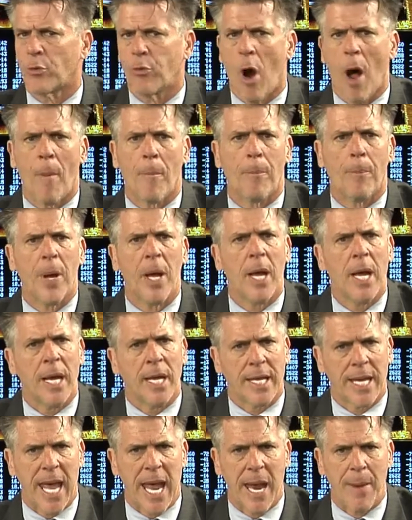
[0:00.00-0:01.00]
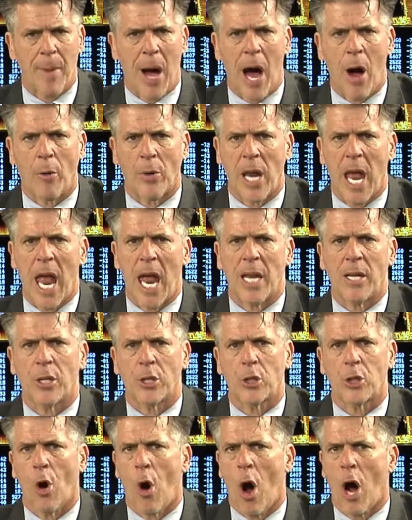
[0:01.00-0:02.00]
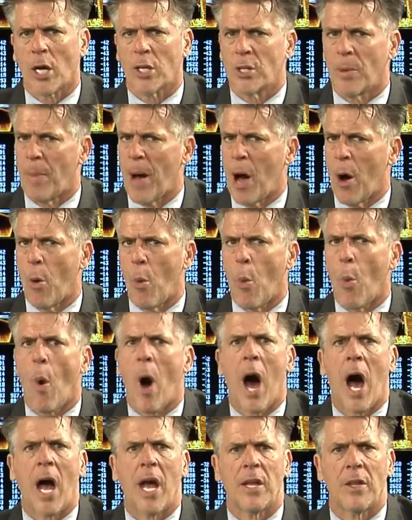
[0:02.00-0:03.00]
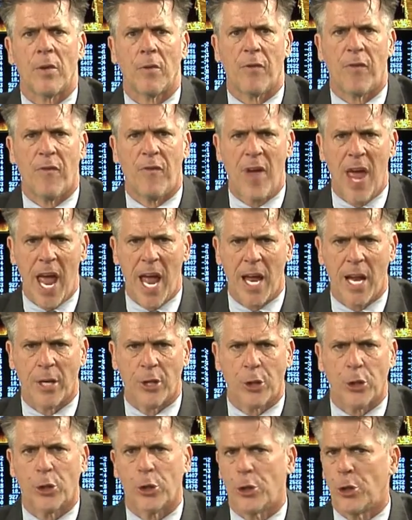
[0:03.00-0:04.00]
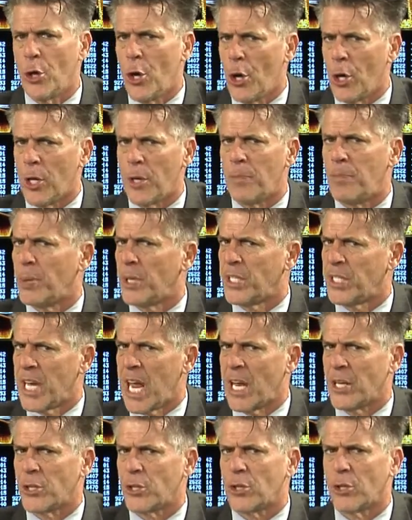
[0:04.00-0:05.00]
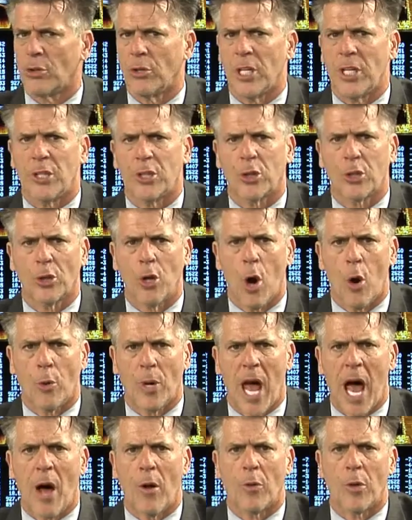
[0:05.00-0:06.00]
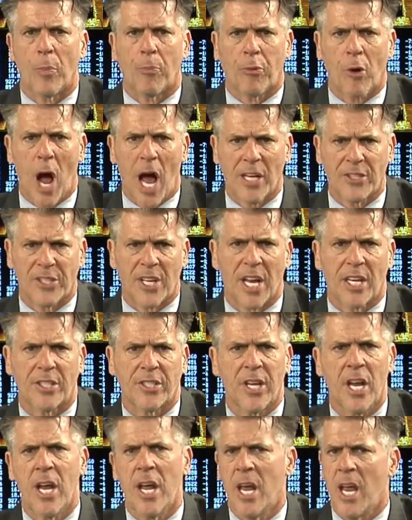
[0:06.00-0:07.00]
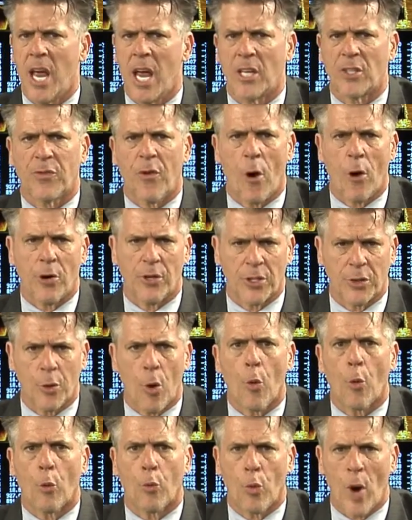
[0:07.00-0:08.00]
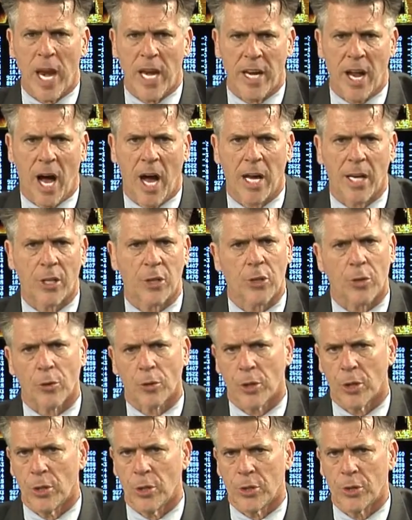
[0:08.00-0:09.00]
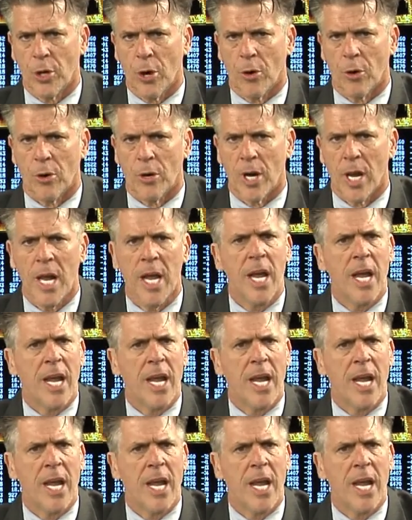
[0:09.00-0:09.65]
Trump came out and talked about why the Fed should potentially slow down the process as far as rate hikes are concerned.